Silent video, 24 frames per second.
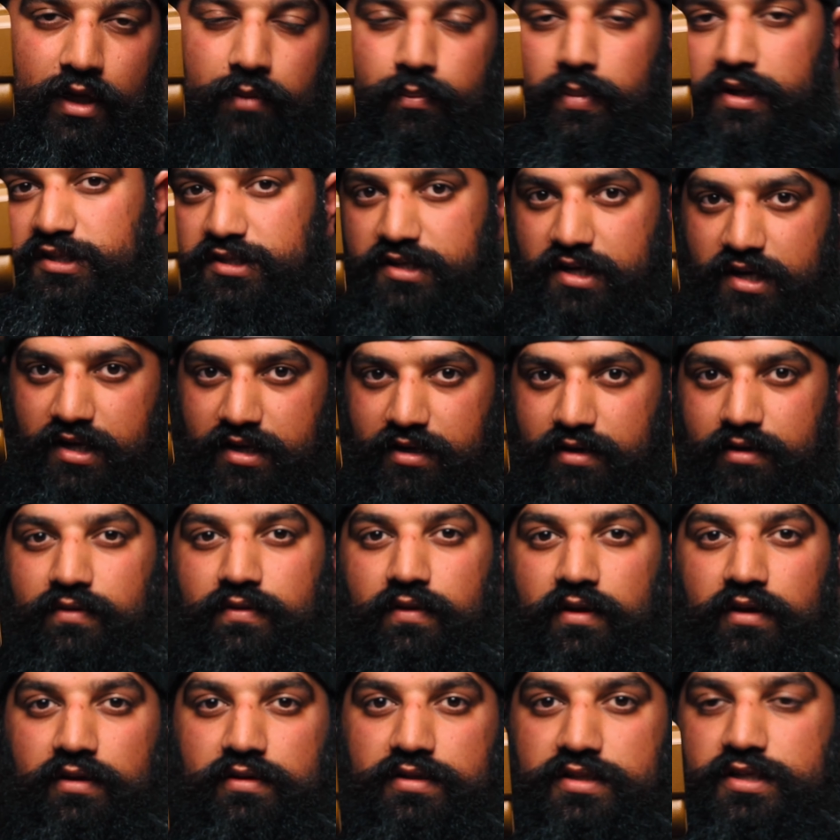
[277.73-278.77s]
by Jake.
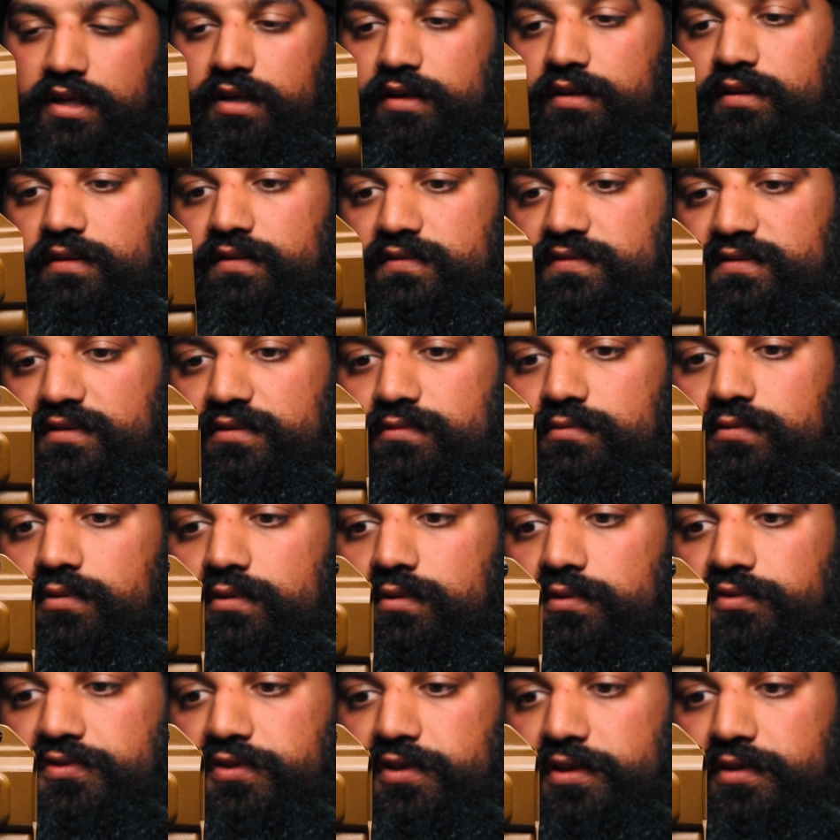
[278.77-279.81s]
Thank you, Jake. This is a cool
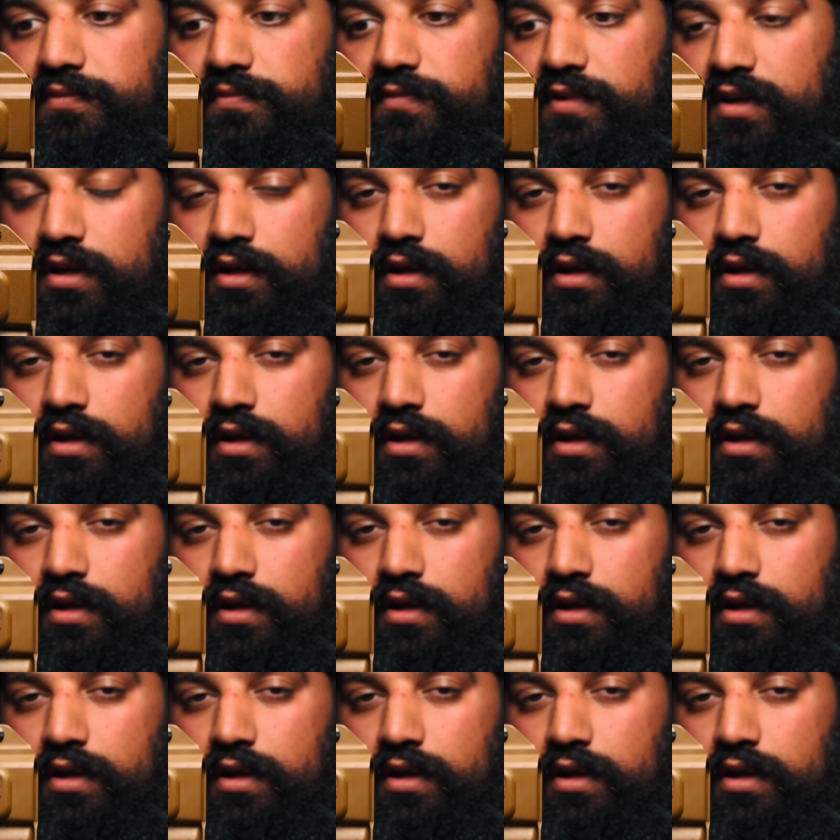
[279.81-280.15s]
holster.